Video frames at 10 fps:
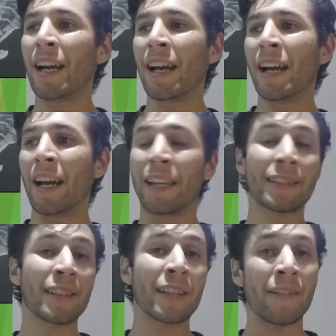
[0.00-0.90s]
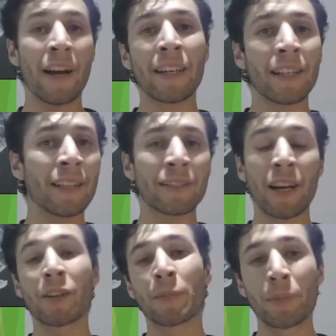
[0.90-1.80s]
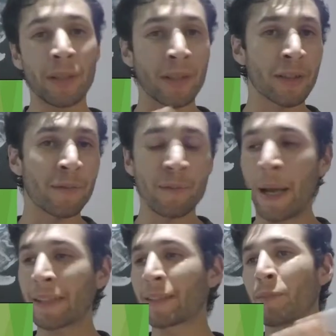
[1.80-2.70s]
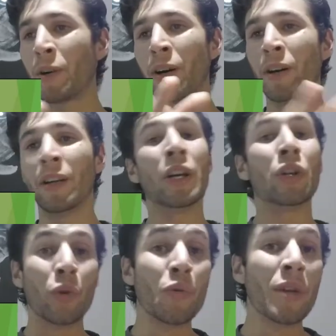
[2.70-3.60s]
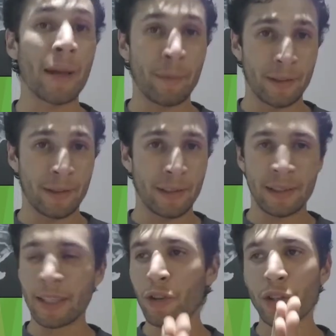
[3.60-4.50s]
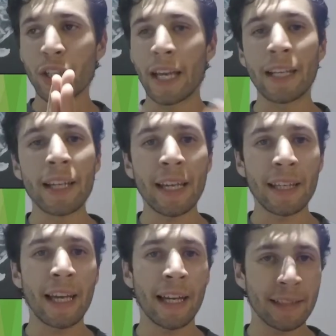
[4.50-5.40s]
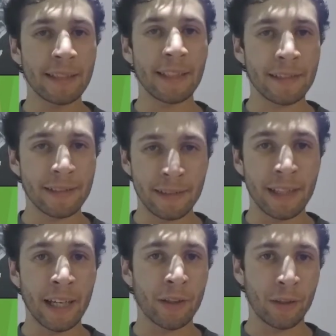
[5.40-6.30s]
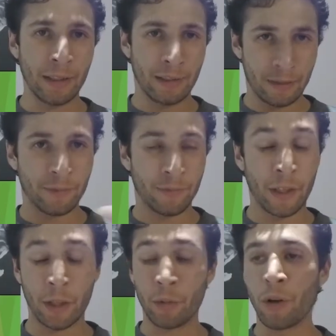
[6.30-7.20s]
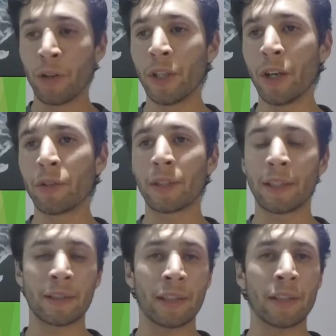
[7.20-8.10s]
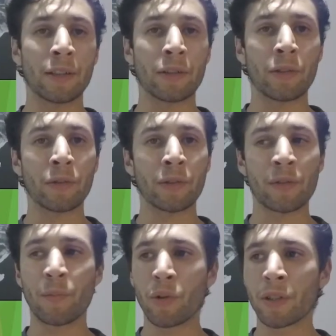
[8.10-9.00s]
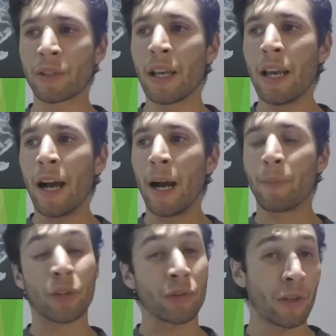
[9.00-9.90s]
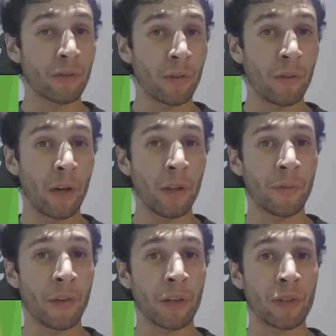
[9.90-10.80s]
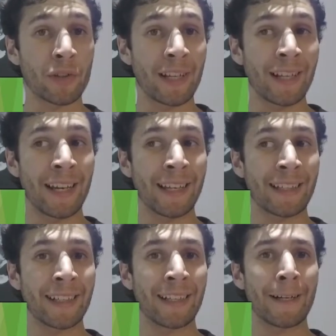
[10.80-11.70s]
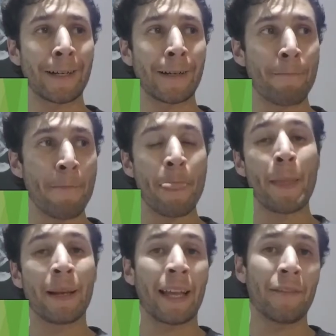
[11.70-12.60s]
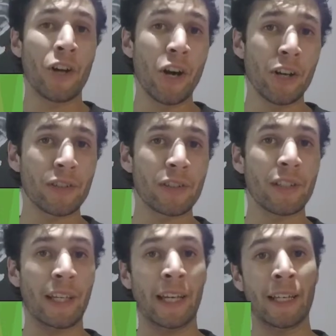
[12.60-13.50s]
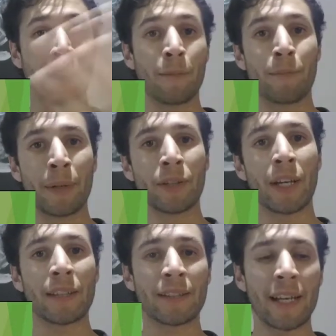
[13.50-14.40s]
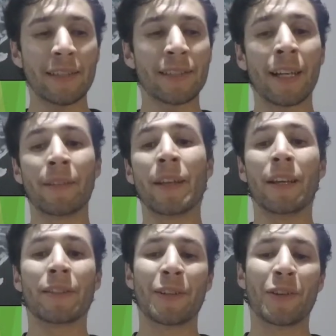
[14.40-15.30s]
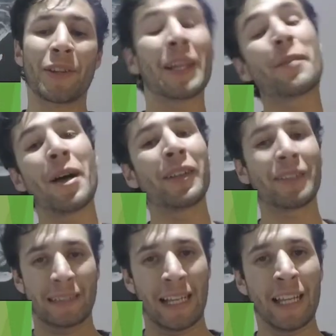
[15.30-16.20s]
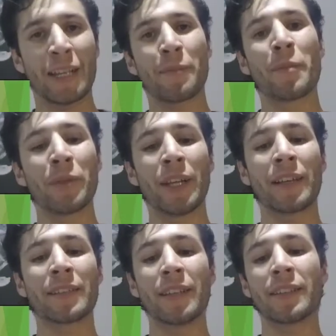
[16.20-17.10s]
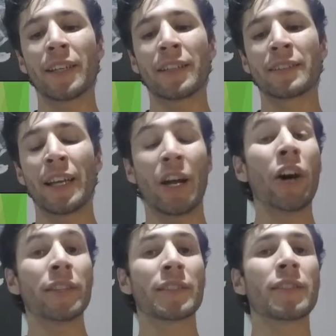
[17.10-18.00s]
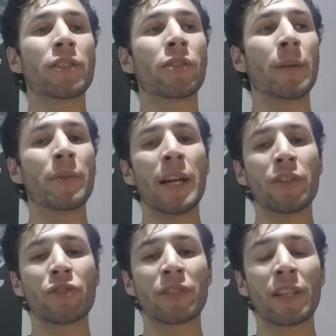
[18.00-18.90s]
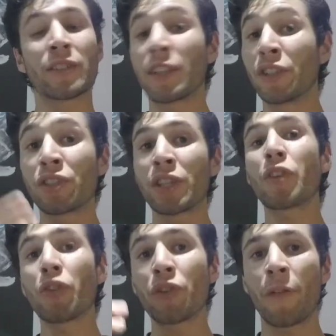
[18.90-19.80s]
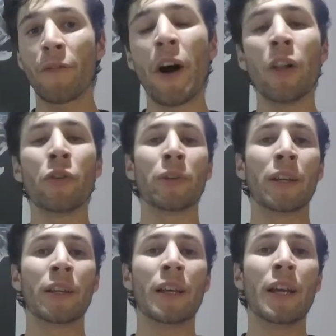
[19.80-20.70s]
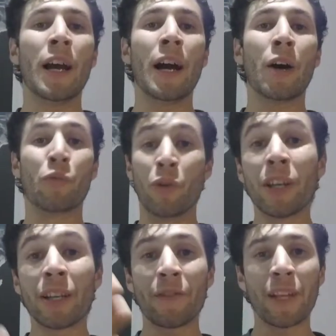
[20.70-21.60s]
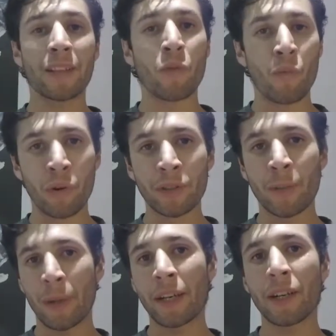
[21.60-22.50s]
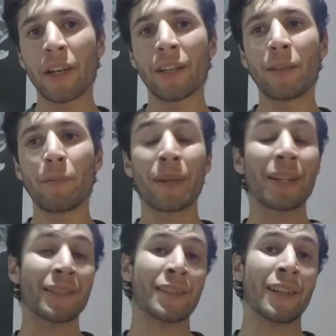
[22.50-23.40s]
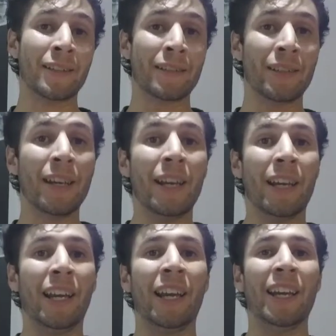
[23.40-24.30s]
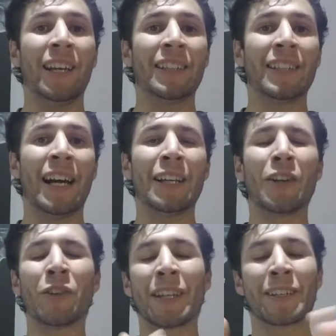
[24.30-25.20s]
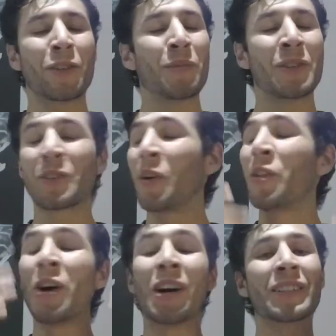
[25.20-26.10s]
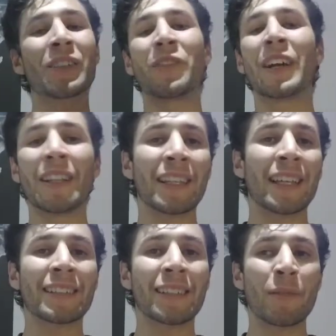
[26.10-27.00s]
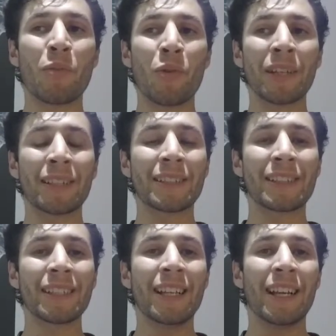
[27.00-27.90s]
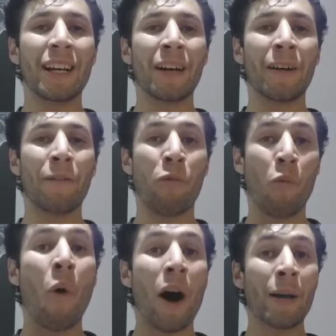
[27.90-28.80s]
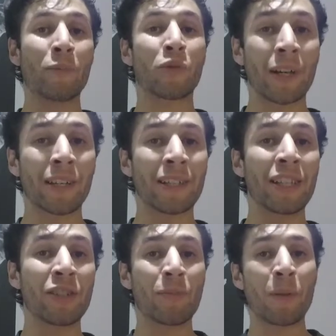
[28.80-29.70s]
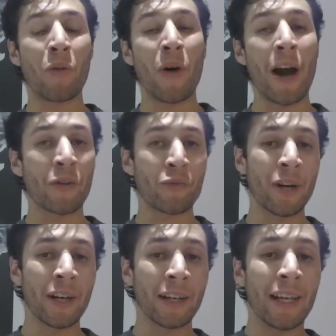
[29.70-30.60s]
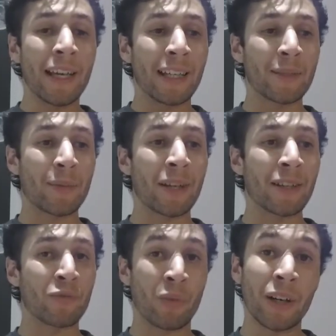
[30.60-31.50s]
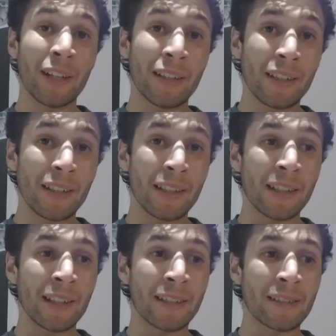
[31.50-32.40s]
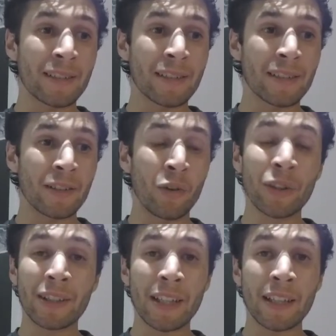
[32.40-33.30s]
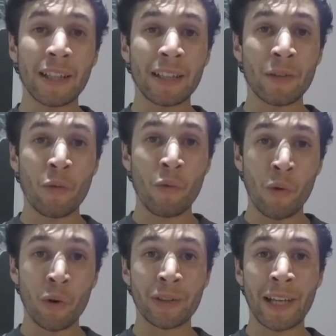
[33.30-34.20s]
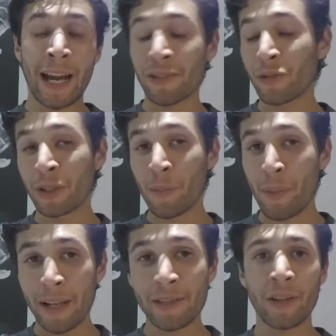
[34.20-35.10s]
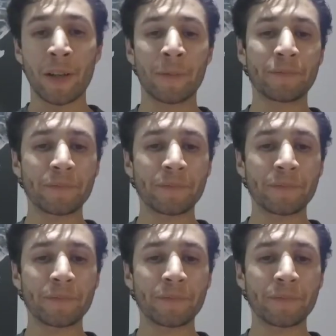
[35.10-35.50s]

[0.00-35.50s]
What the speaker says: Edison Cavani, soccer players, basketball, you name it. Literally any Nike athlete that's there is very well known in their own sport. But there's also other figures like Kevin Hart and Bill Nye the Science Guy. So the thing I like about Bill Nye the Science Guy is that on his Instagram he actually says, consider the following, run like the world depended on it, because it does. And I know that it took me so long to finally get to the point of why I'm trying to teach people how to run, is because running is the only thing that the world actually depends on.